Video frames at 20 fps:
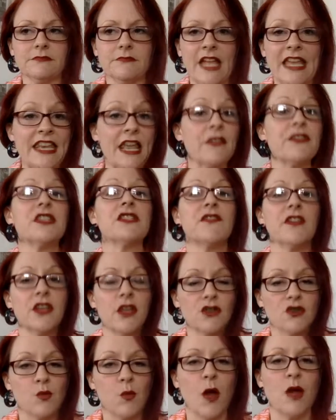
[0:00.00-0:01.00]
Now, these
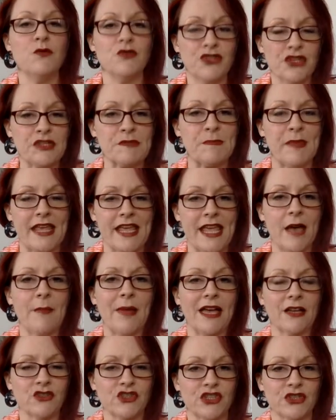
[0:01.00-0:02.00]
videos won't just be
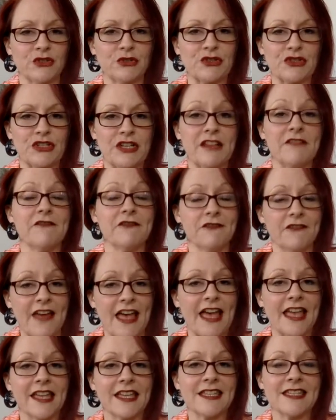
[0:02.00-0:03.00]
about children. In
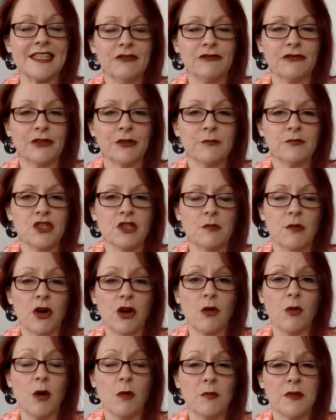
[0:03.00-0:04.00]
fact, from
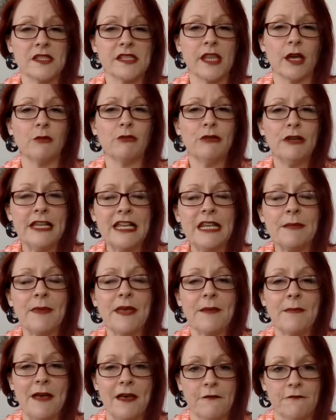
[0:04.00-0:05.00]
tomorrow onwards, they'll really be
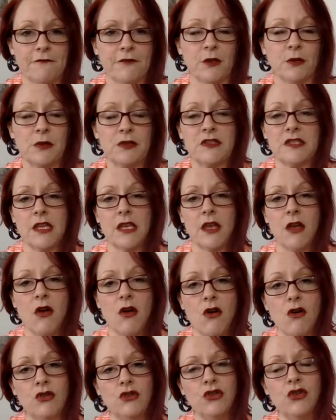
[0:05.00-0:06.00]
about focusing
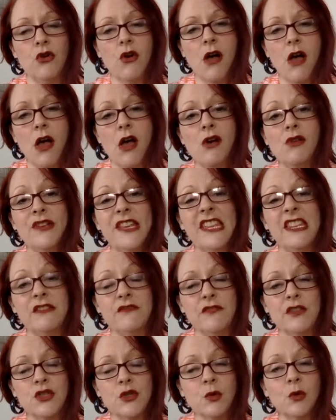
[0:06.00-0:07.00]
on your own
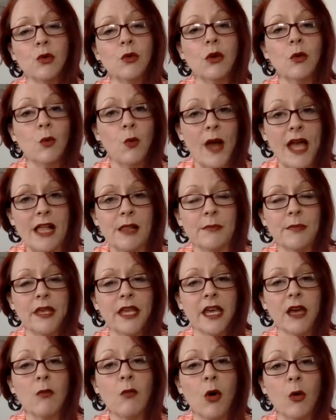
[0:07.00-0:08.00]
individual
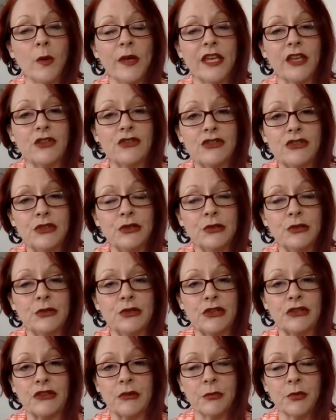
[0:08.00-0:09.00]
well-being and what we can do to
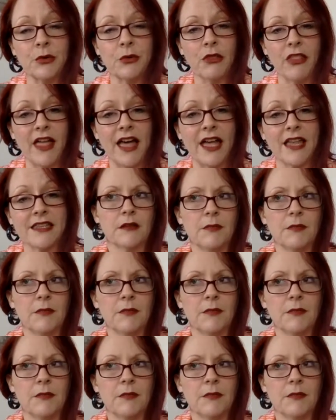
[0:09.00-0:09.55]
support that.